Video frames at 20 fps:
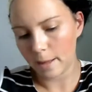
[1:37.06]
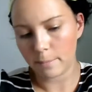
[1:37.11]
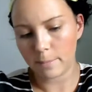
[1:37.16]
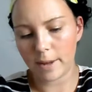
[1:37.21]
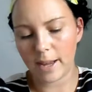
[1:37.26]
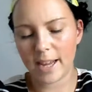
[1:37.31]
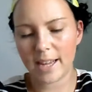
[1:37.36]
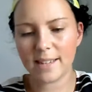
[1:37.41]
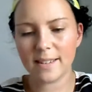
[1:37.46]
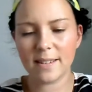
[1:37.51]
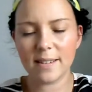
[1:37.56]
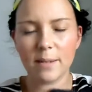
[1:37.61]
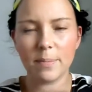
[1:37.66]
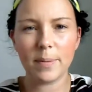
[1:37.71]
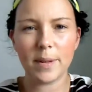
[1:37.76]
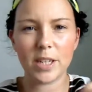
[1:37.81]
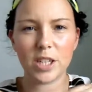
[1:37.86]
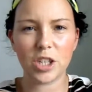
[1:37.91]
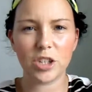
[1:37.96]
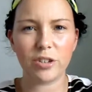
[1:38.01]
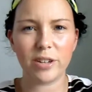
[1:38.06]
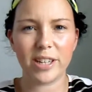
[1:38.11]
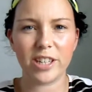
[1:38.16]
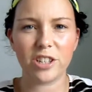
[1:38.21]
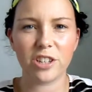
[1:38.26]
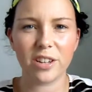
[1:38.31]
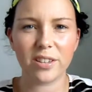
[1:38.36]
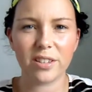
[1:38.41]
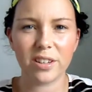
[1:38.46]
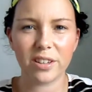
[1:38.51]
but his is a bit stretched.
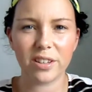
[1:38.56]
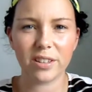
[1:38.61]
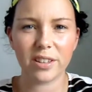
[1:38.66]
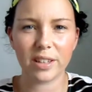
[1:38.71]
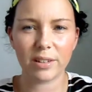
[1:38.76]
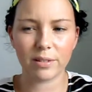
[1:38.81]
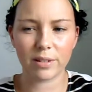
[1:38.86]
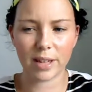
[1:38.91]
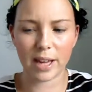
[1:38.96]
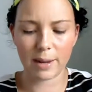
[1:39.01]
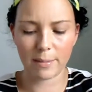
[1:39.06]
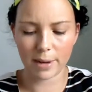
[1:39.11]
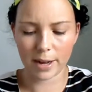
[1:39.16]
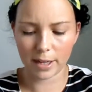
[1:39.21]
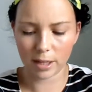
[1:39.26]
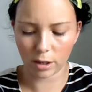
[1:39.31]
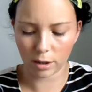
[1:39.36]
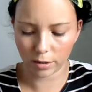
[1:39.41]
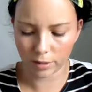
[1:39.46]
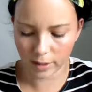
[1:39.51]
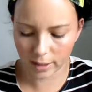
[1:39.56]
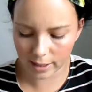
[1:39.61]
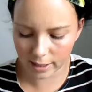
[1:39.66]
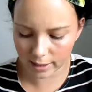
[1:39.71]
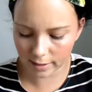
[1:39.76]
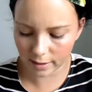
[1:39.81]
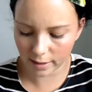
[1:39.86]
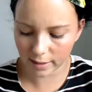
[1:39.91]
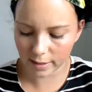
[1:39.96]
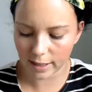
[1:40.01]
That's the only thing with Kmart clothing,
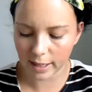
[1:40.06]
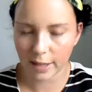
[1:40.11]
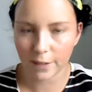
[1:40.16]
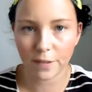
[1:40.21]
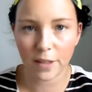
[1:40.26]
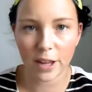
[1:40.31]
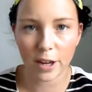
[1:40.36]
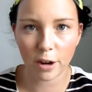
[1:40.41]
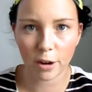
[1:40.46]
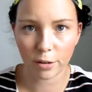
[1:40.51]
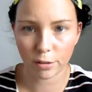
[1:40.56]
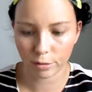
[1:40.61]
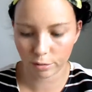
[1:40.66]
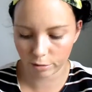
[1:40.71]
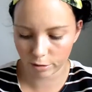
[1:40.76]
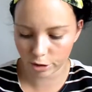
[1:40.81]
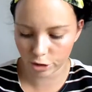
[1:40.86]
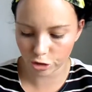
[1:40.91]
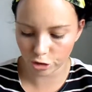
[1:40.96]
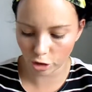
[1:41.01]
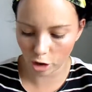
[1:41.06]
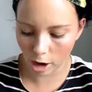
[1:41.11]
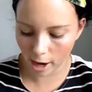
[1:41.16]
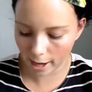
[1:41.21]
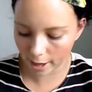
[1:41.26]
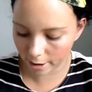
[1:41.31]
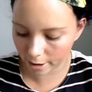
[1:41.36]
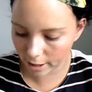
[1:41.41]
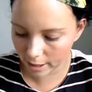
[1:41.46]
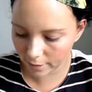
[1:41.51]
is I think if they go through the
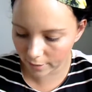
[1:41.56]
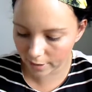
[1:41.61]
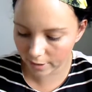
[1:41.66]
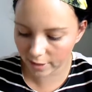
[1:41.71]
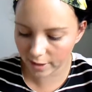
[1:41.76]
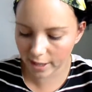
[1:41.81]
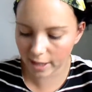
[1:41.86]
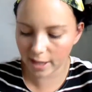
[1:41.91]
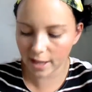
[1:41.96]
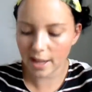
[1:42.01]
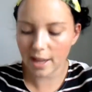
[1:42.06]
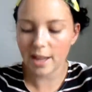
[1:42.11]
dryer and everything,